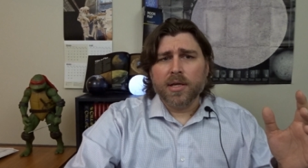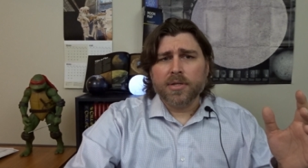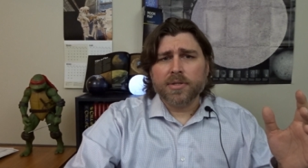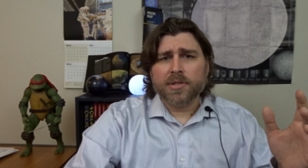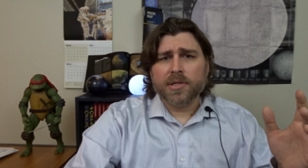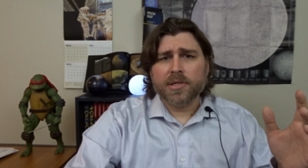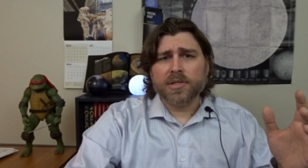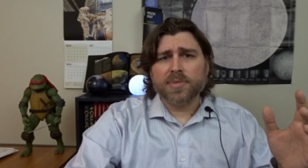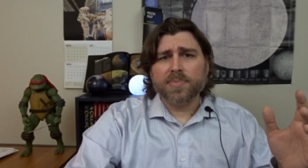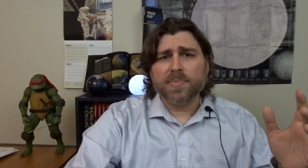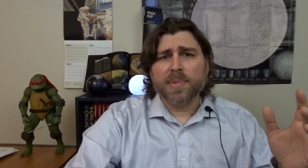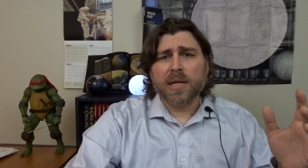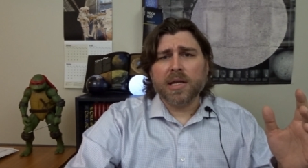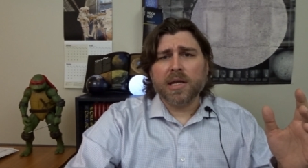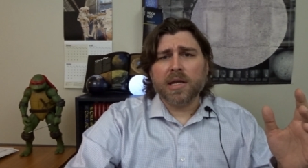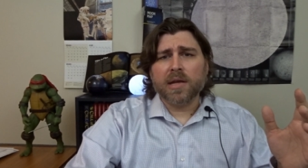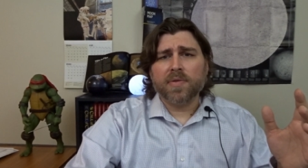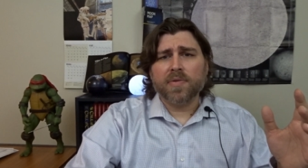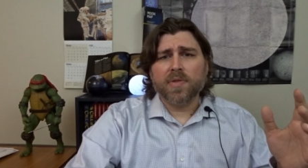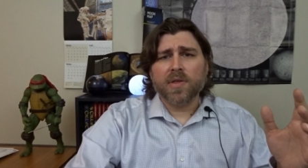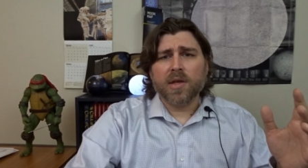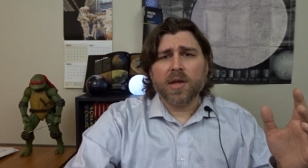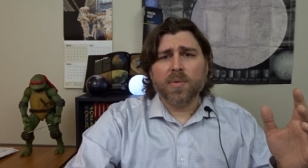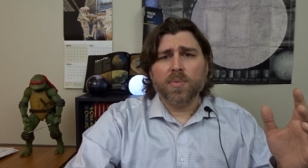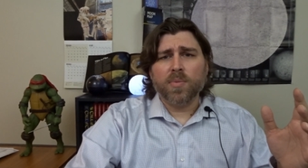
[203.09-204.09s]
since many
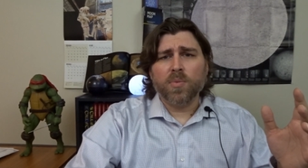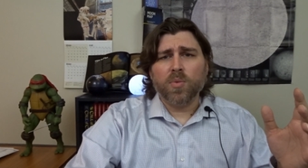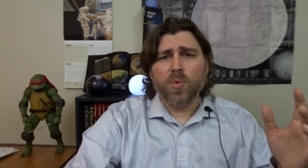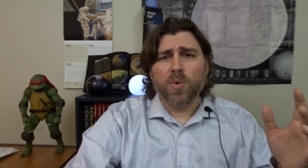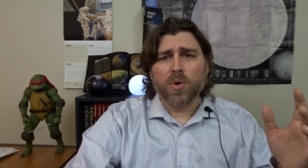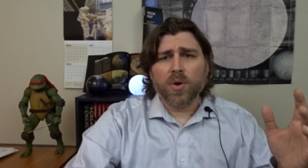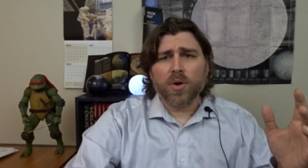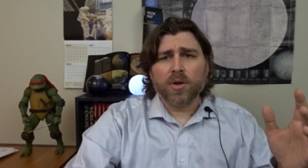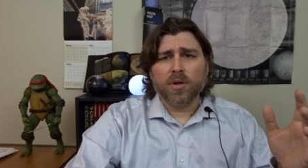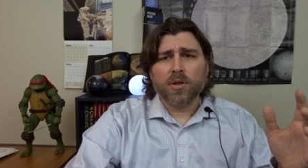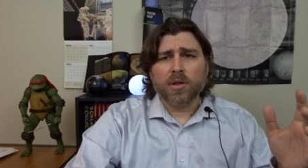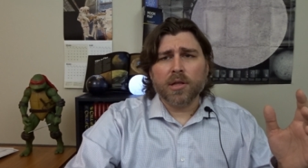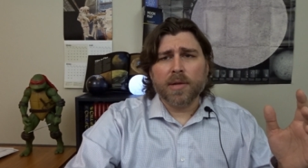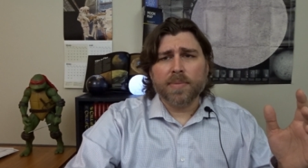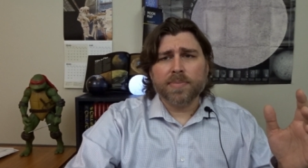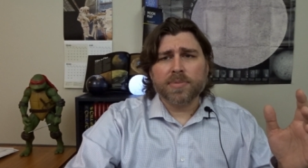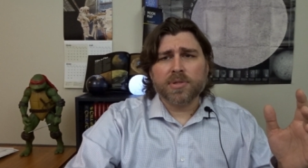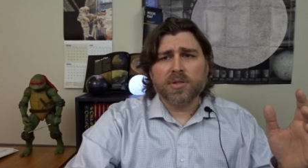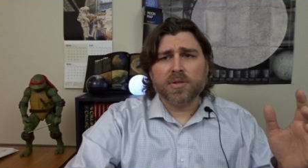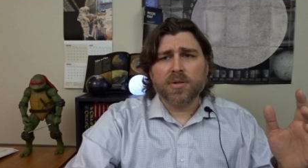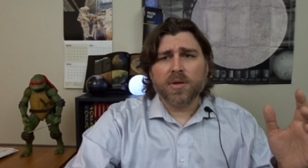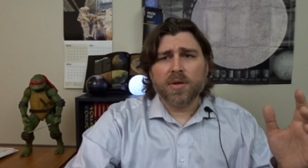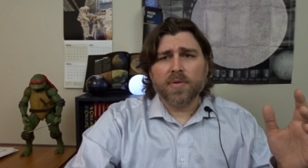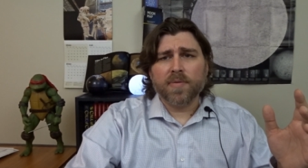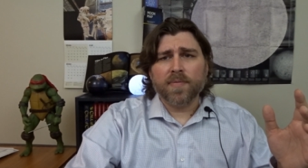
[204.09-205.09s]
of them were
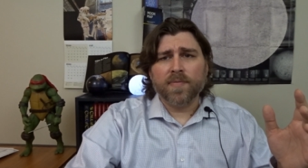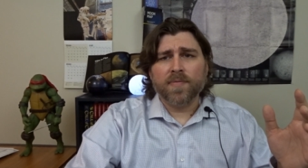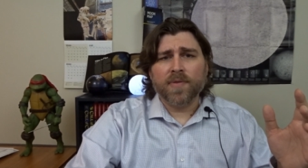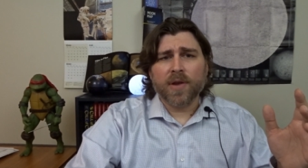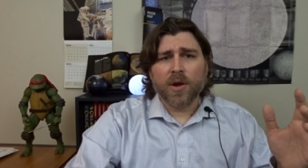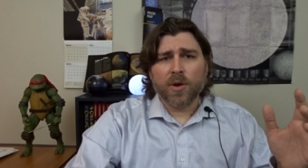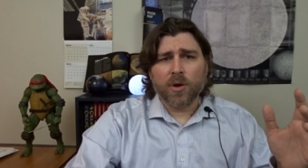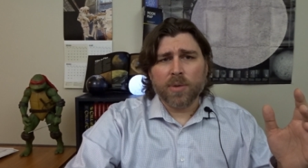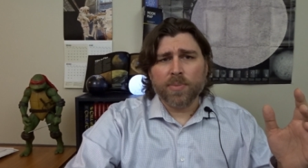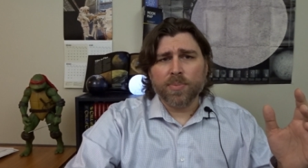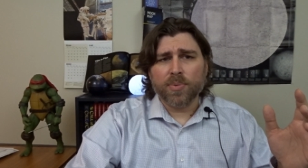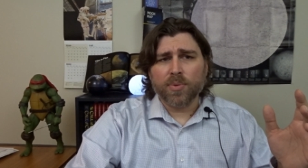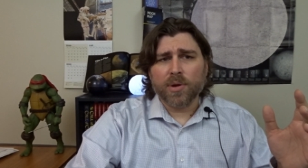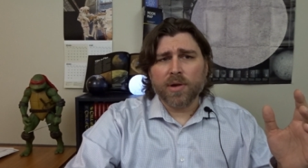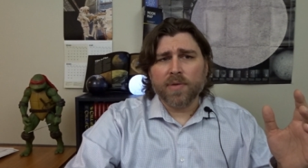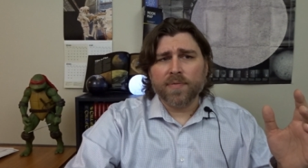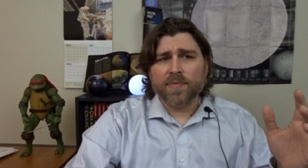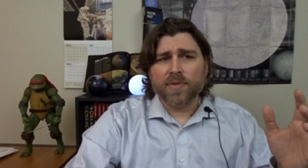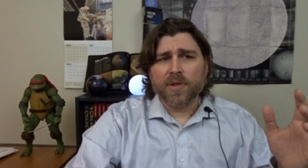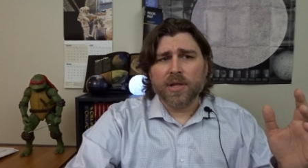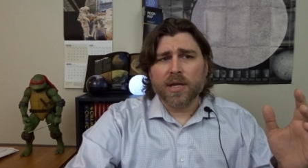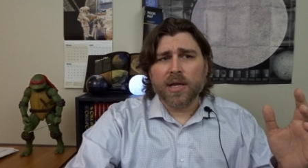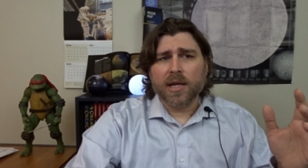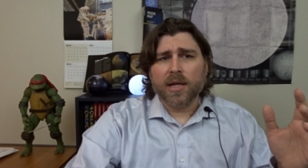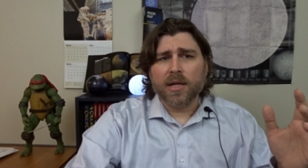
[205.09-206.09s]
glimpsed very
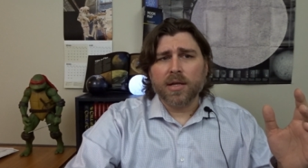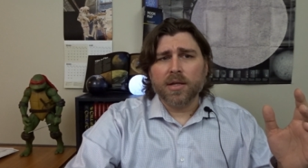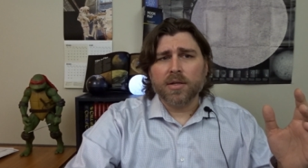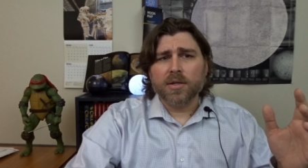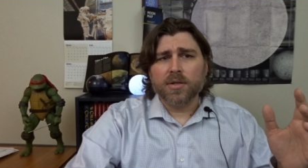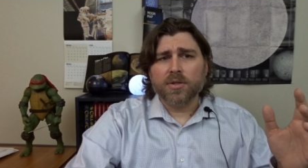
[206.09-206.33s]
briefly.